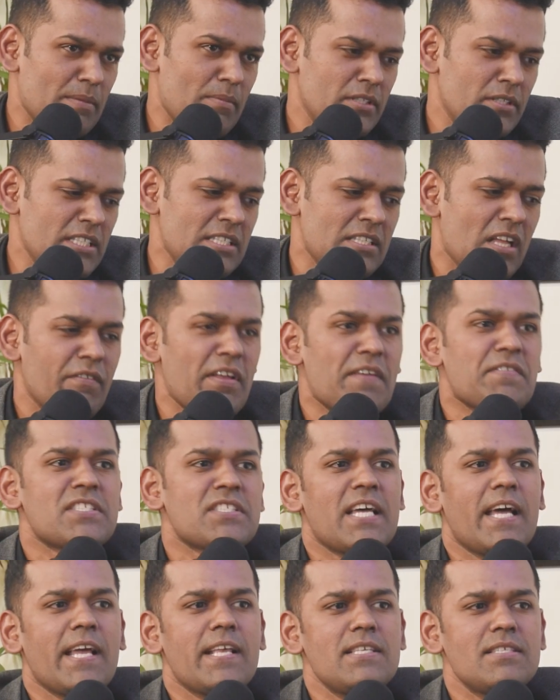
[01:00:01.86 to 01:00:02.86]
about this. Now we have
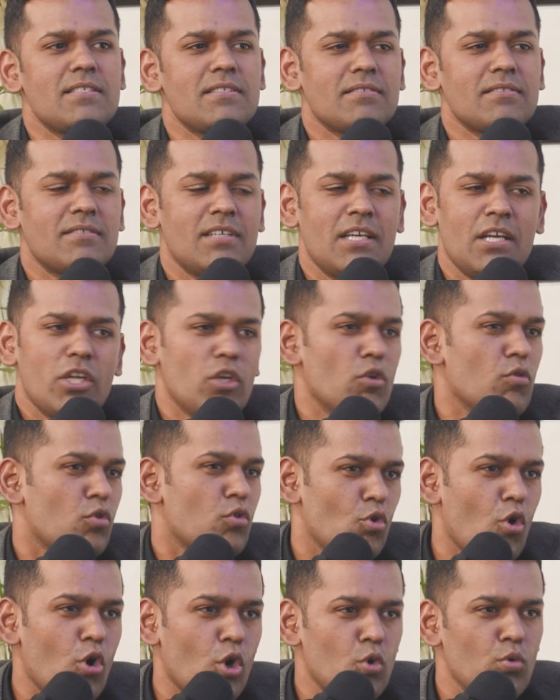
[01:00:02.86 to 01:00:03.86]
science. You
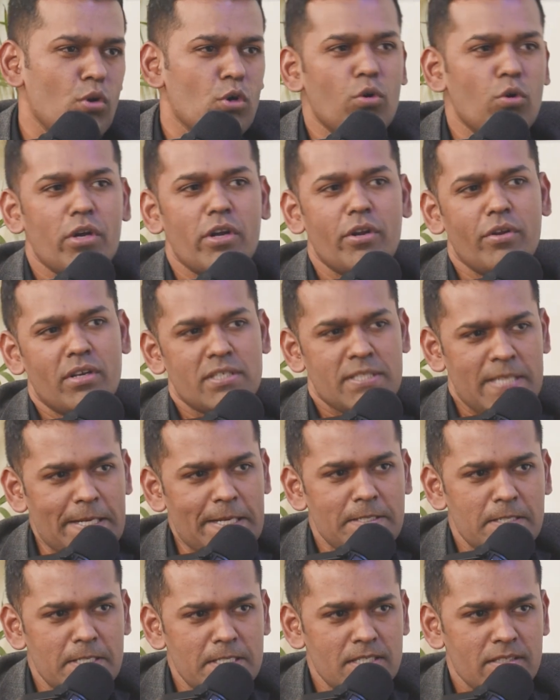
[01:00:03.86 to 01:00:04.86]
talk to a good
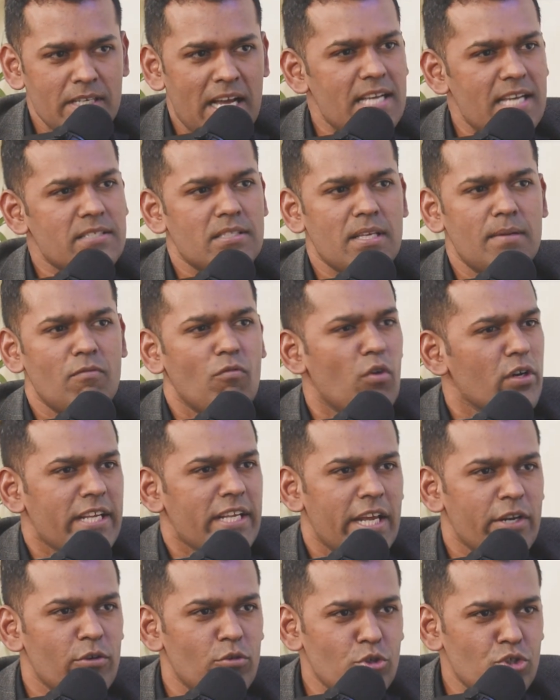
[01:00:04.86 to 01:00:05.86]
scientist, ask them, what
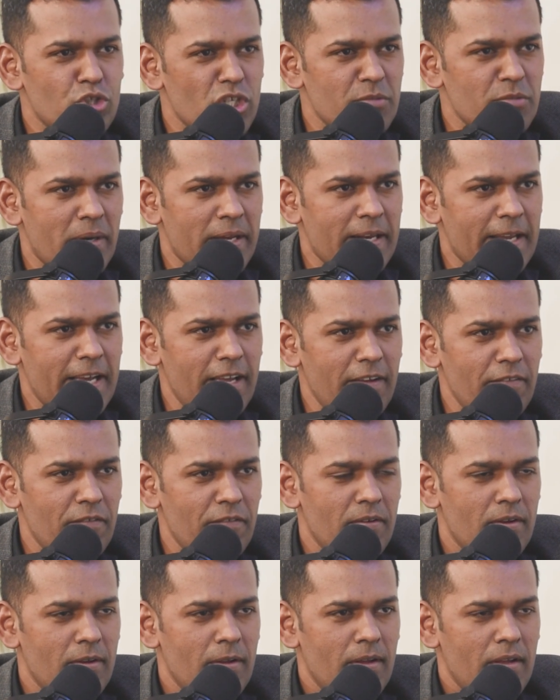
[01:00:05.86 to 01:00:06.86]
can I do to change my life
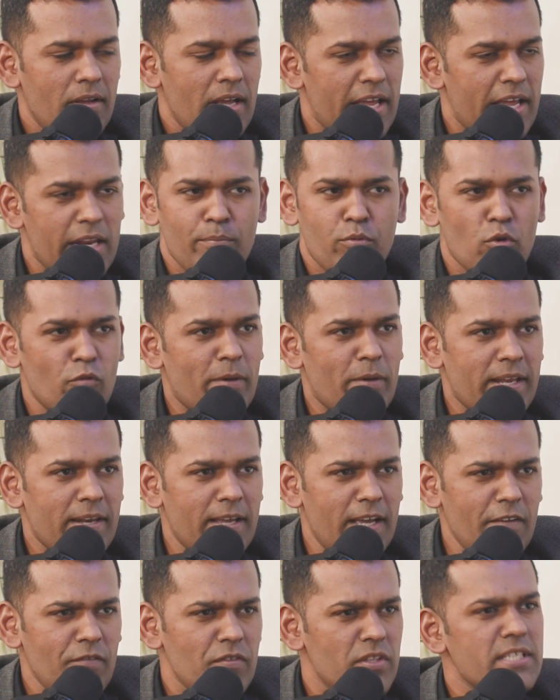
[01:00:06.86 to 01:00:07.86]
and improve my life?